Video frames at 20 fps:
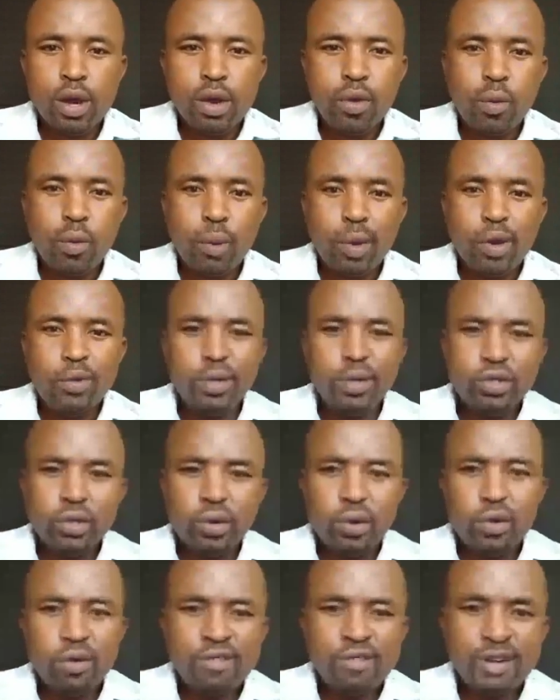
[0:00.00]
when we
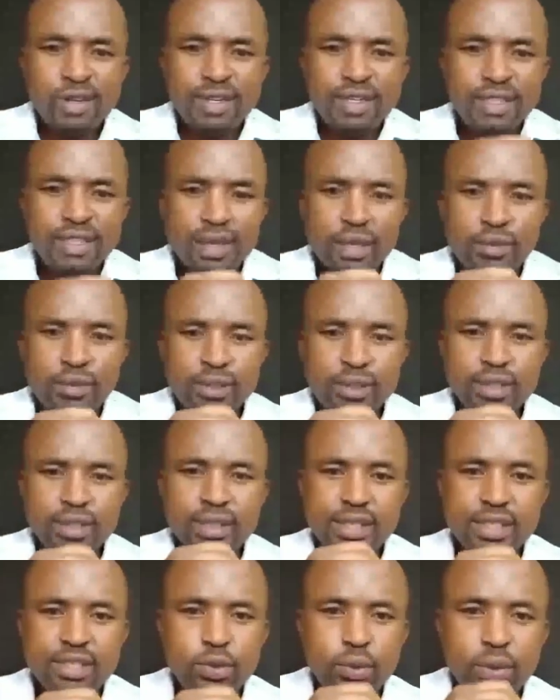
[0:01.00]
talk of
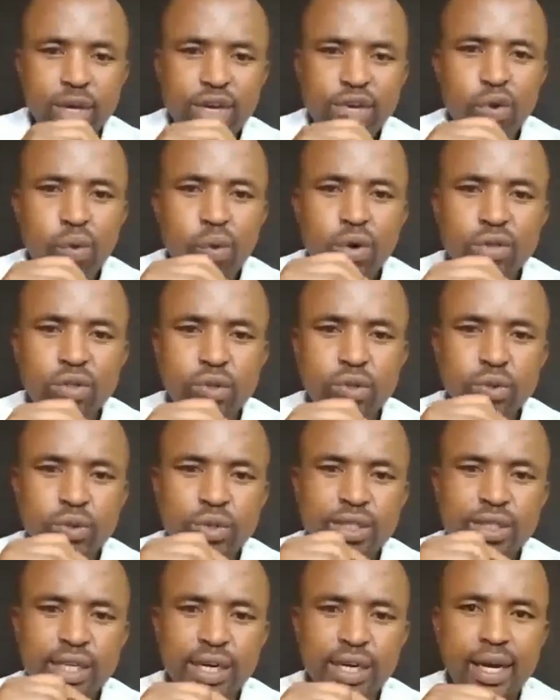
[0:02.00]
rediscounting is when you want to
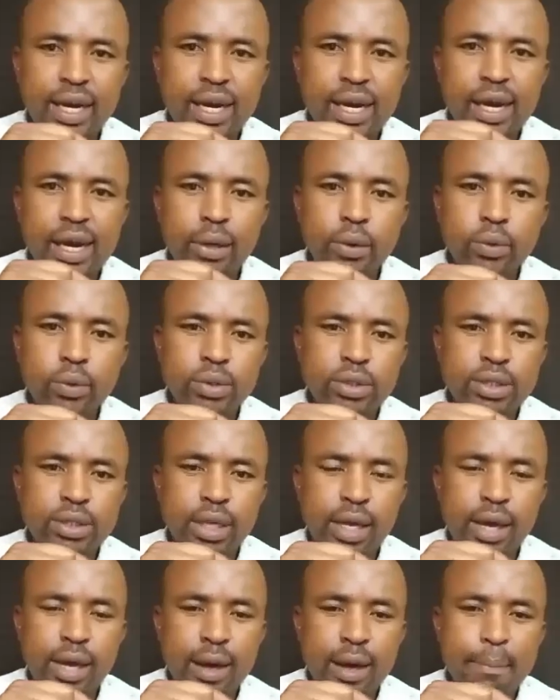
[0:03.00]
check out
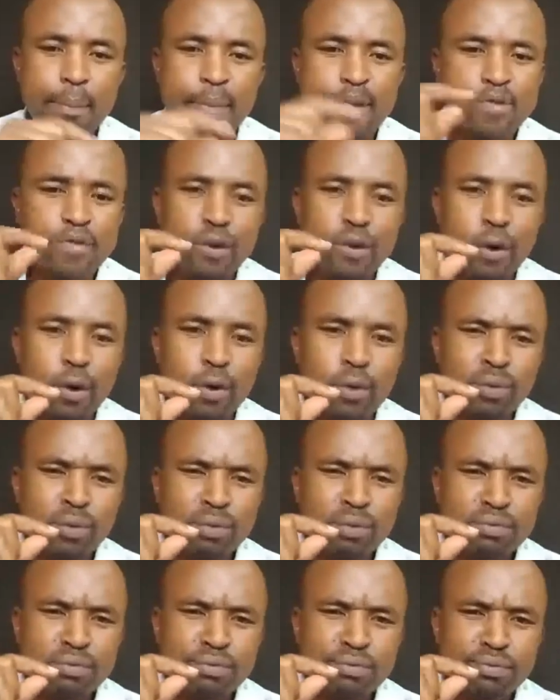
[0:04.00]
before
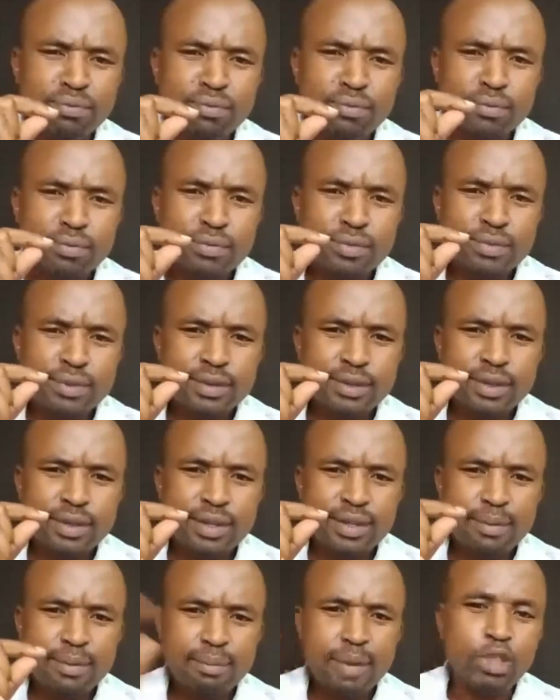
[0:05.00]

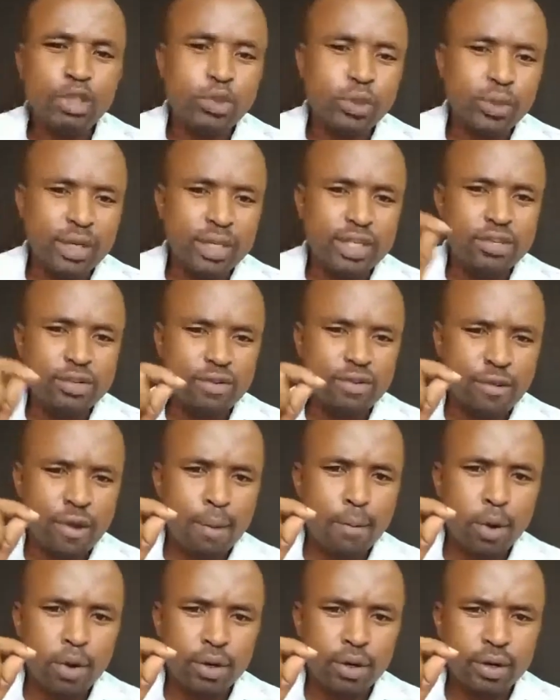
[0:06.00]
maturity of your
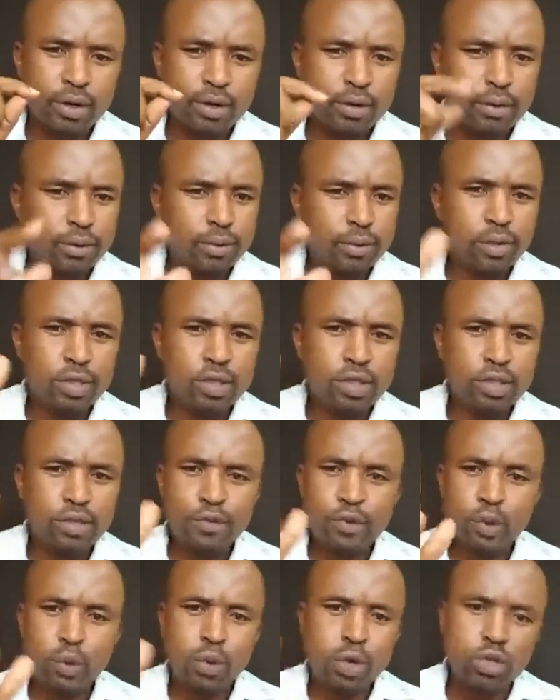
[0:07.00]
bond. What
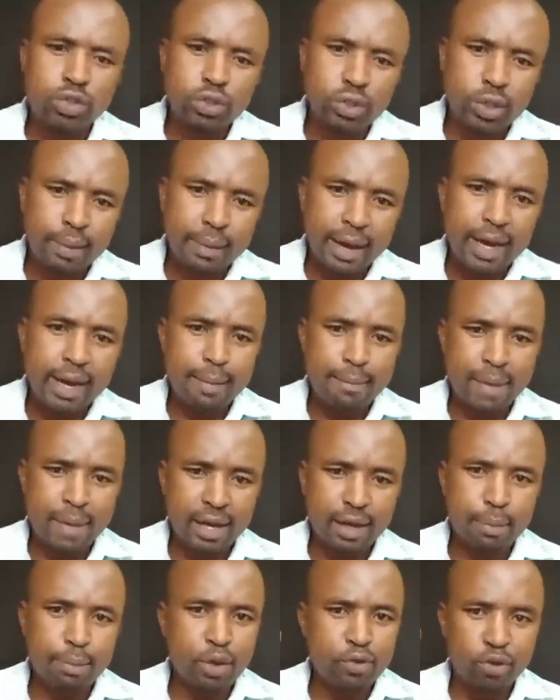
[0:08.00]
if you want your money
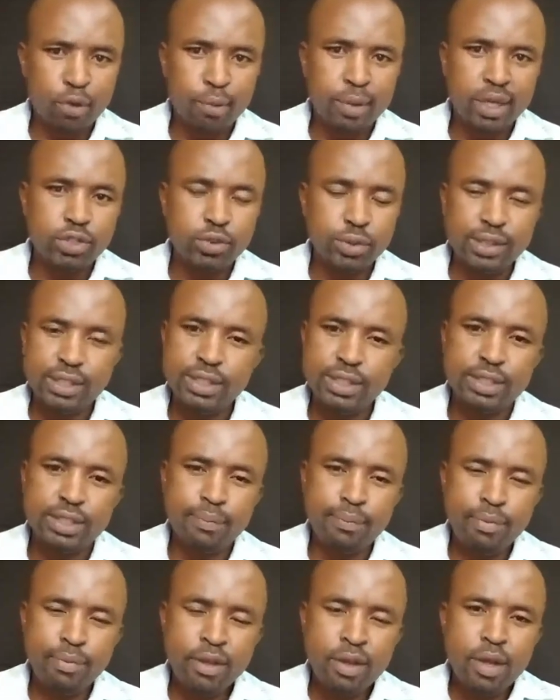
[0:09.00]
back before maturity?
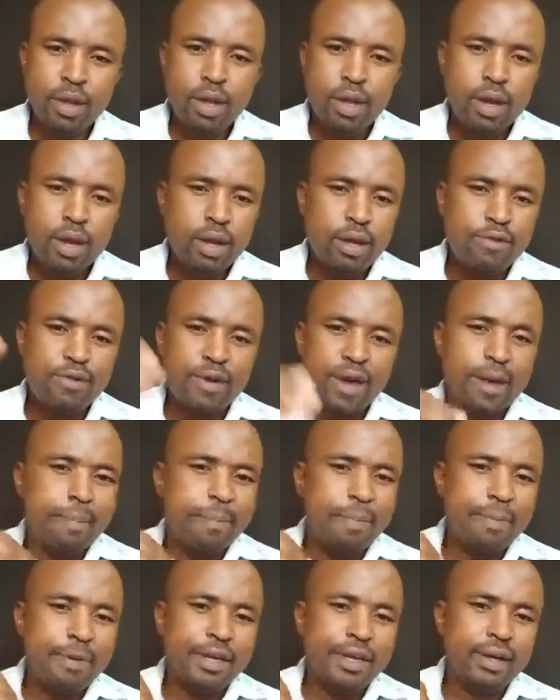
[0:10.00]
If I
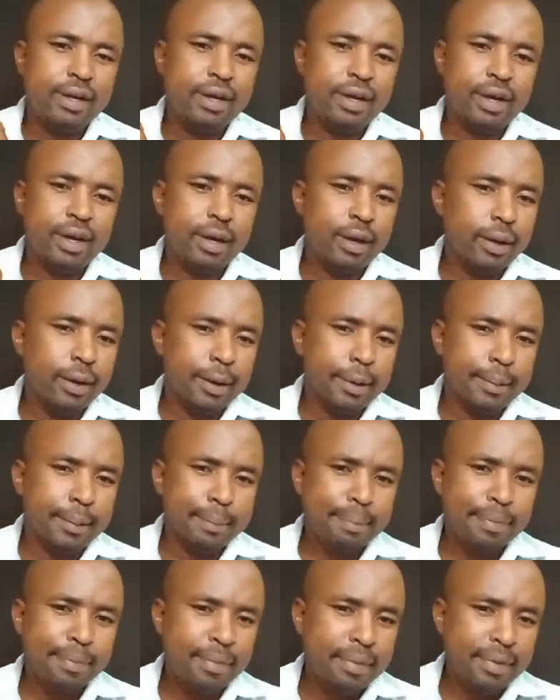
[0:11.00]
pick
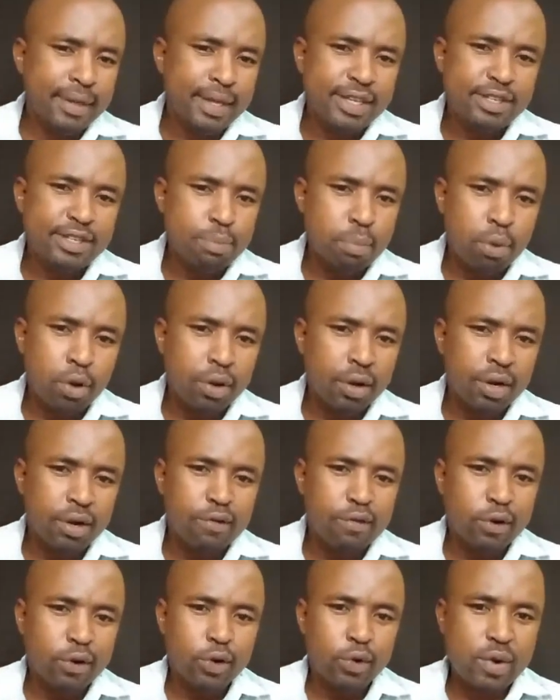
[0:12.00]
this bond
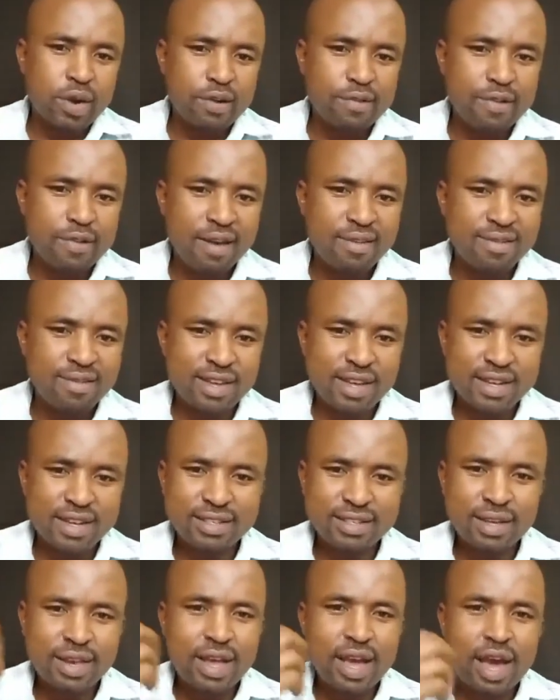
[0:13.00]
for 25
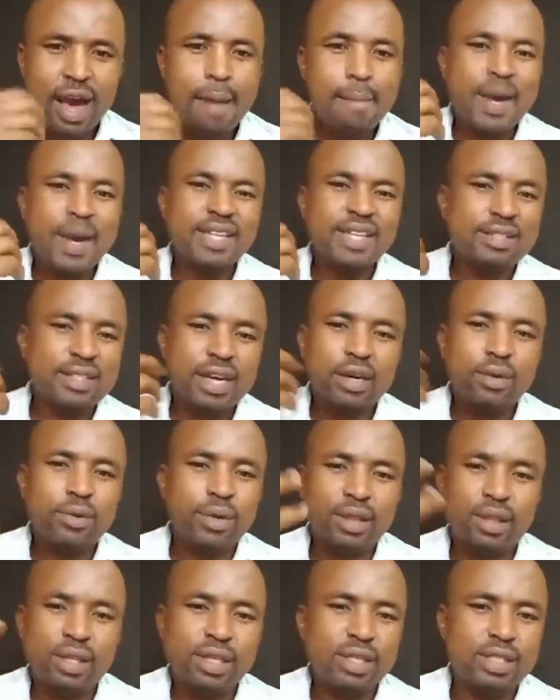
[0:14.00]
years, am I stuck
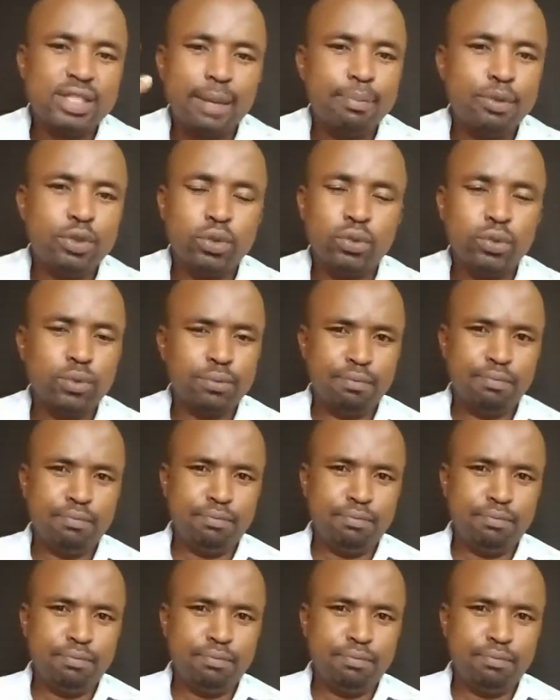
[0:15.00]
with it up to